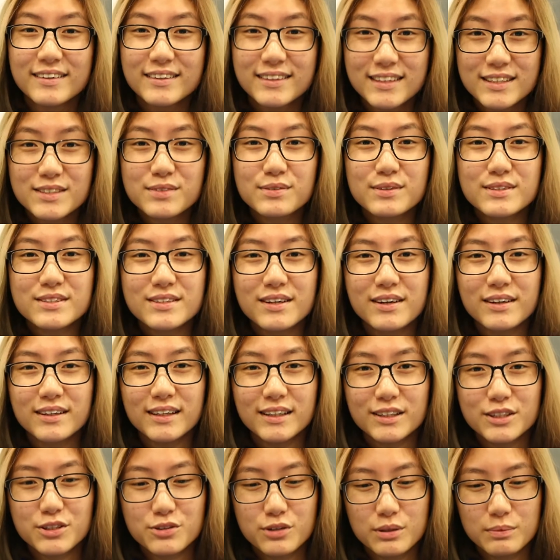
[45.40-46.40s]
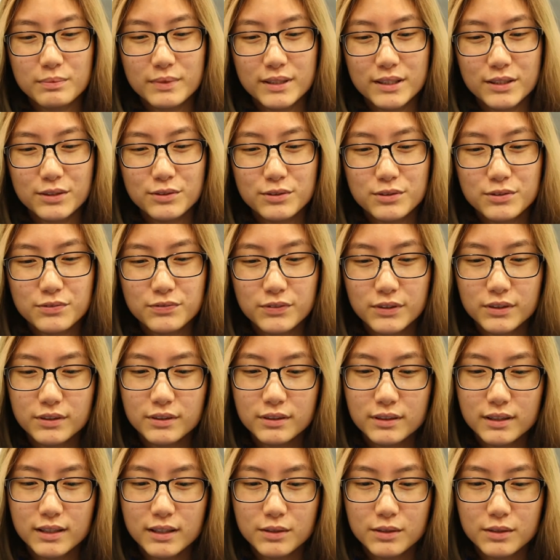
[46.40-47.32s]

This was all extremely useful.